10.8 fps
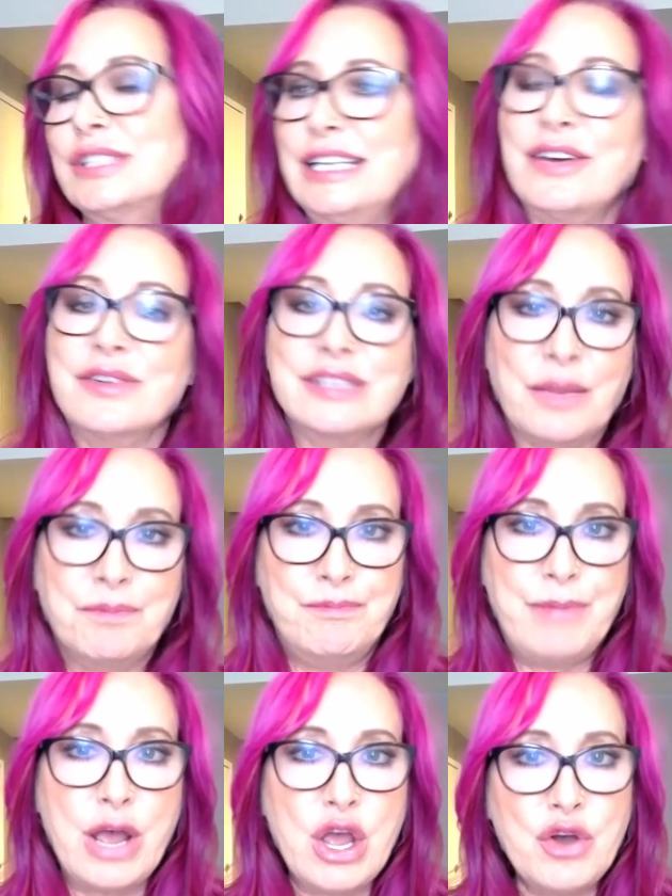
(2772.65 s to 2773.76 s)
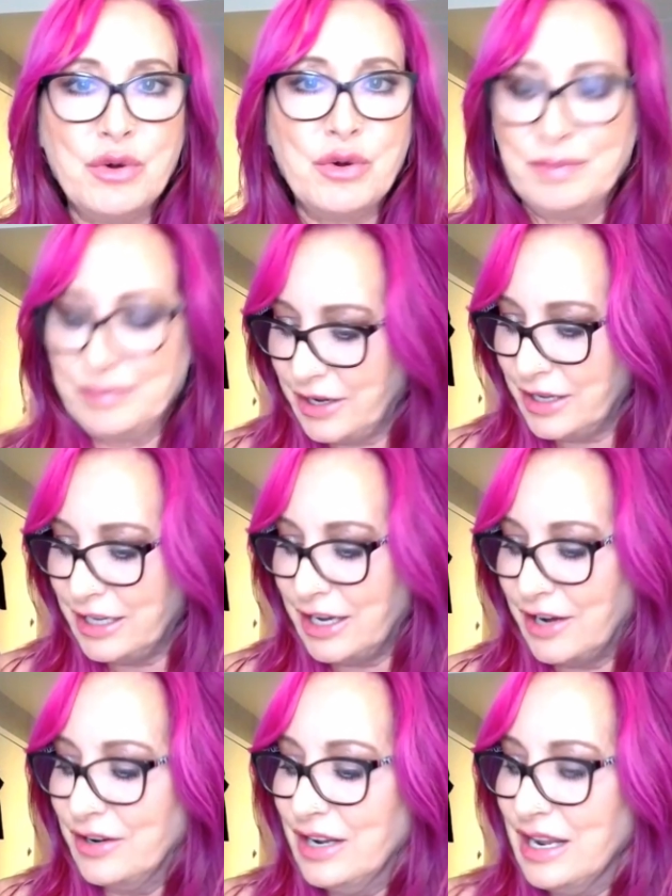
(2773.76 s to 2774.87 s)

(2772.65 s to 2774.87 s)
deal. It's like, boom, there you go.